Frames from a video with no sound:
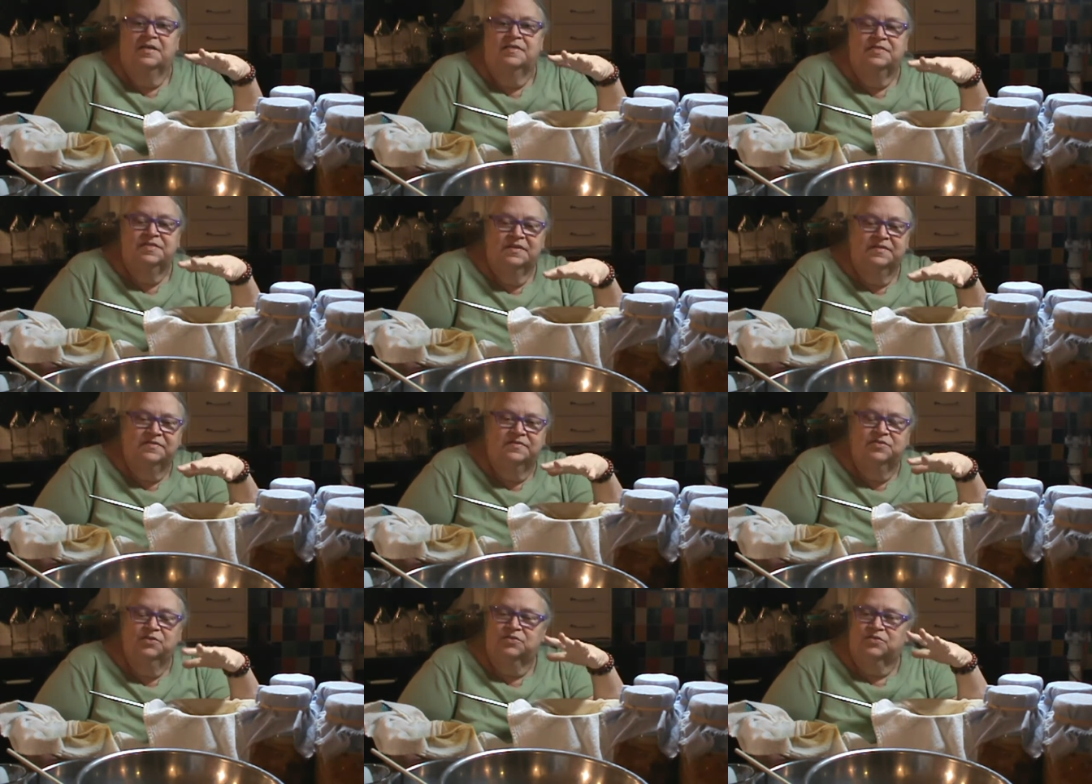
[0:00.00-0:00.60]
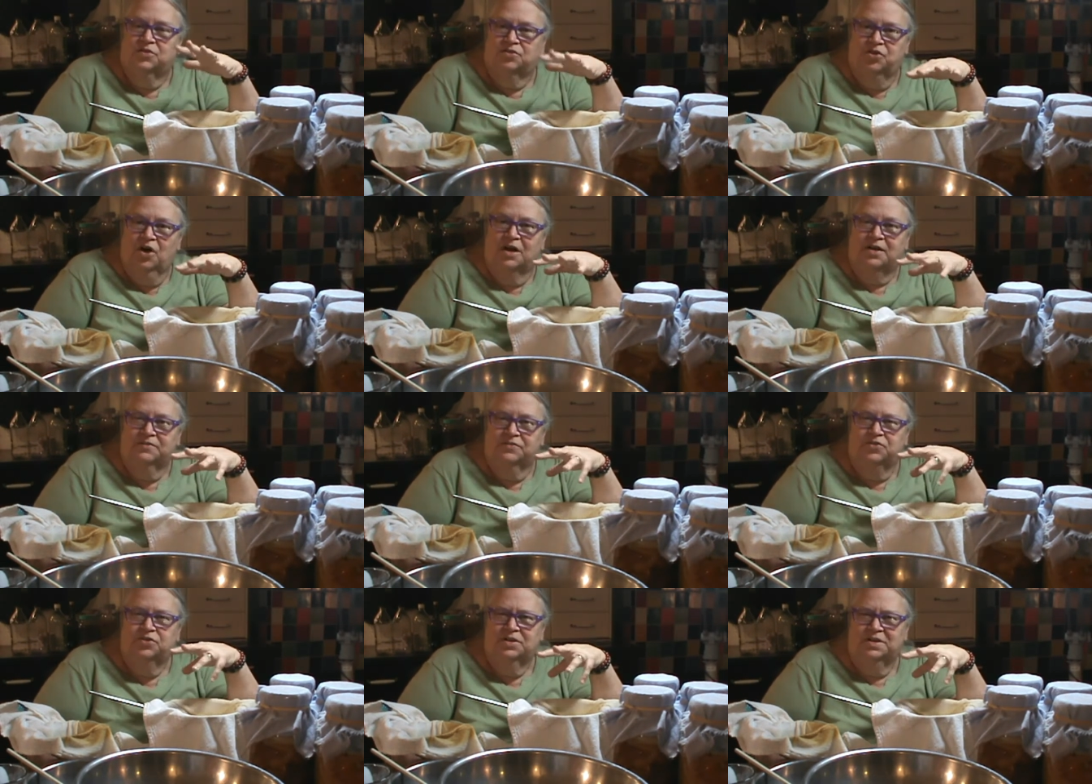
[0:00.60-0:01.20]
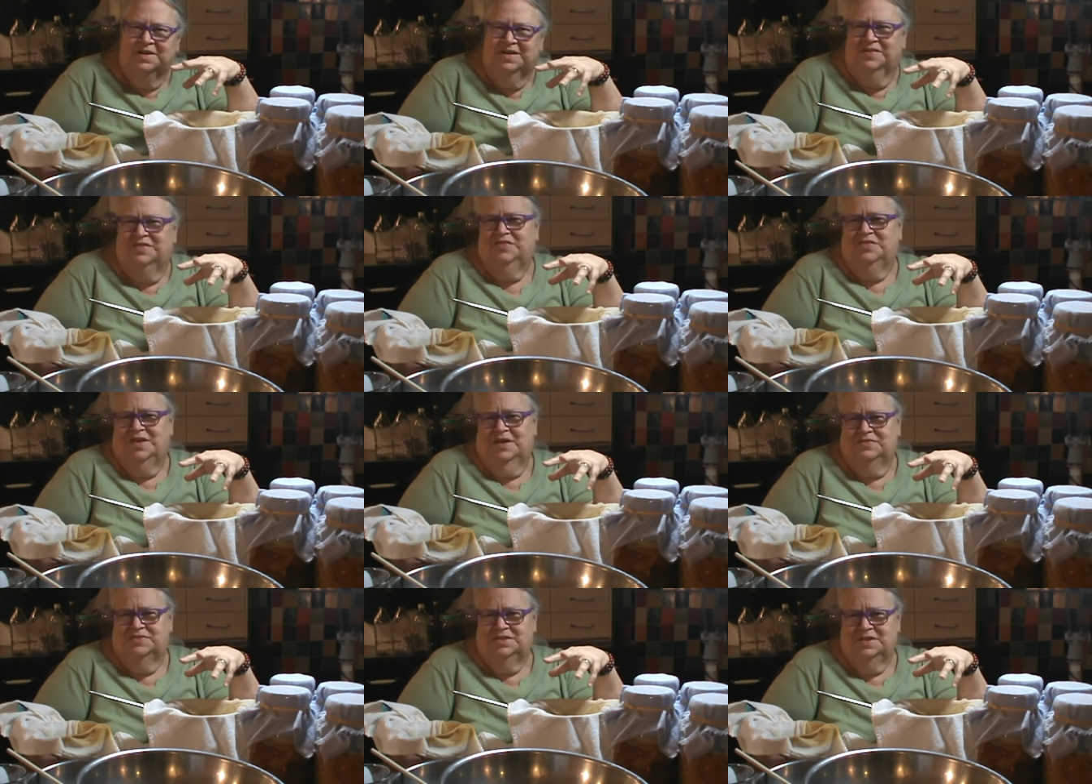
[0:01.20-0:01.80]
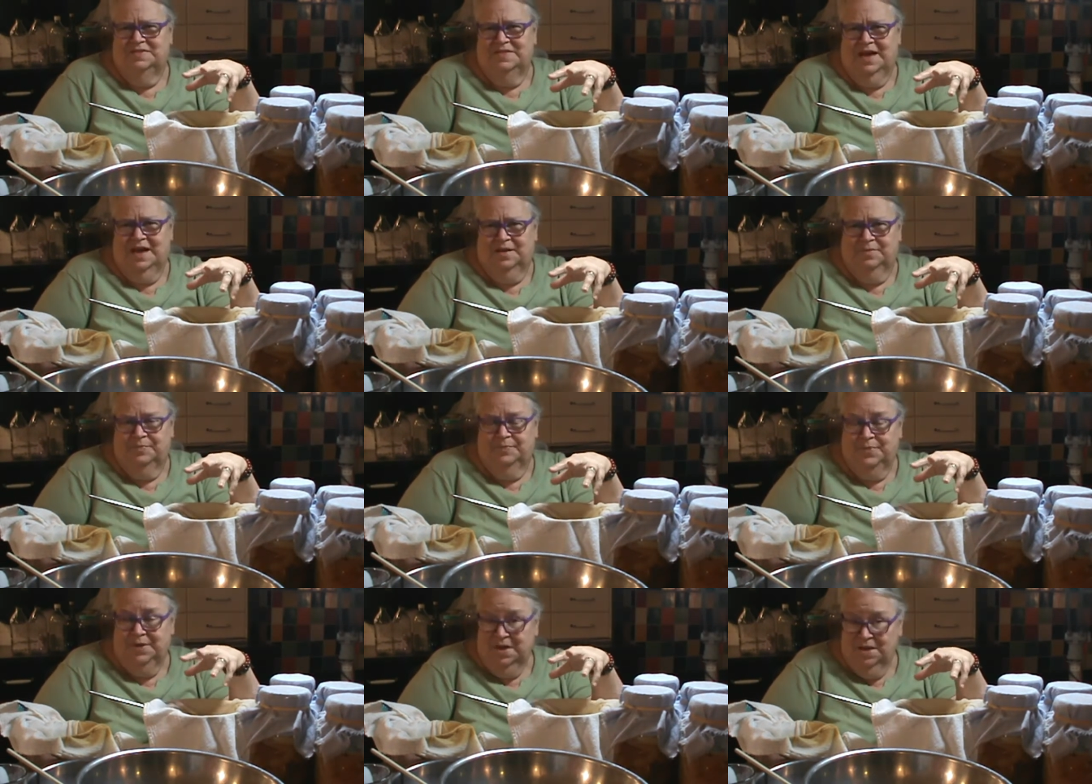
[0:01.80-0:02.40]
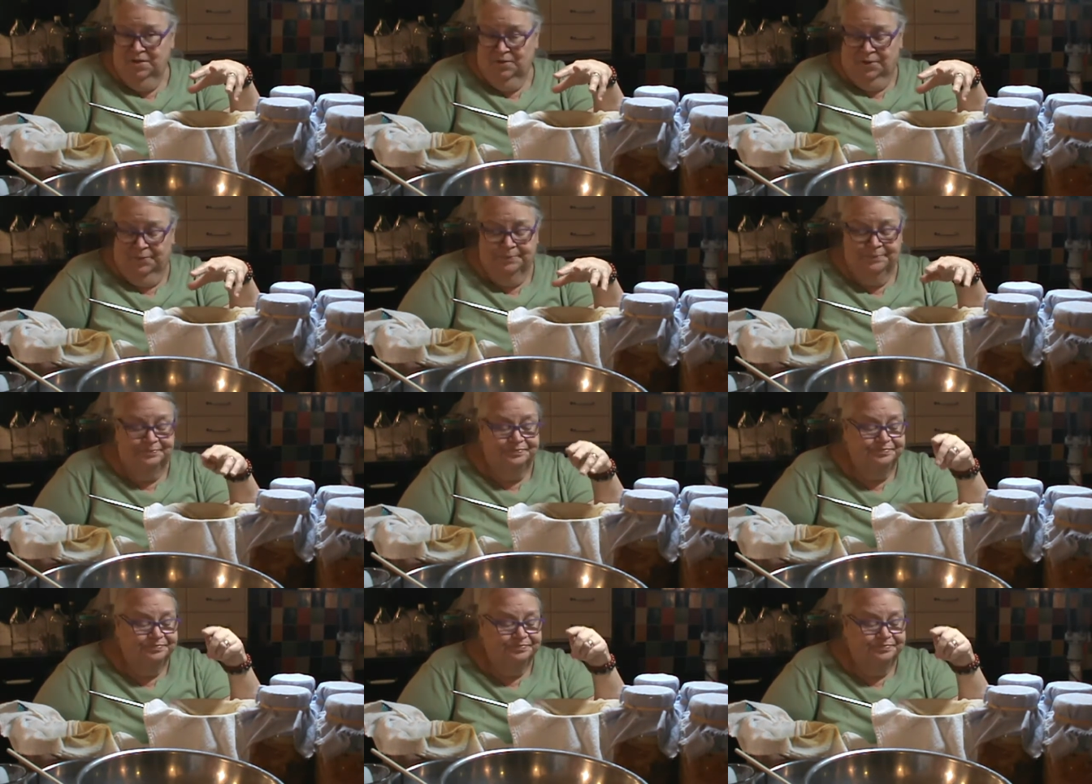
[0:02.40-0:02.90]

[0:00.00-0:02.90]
There's a lot of goodness left in that peel.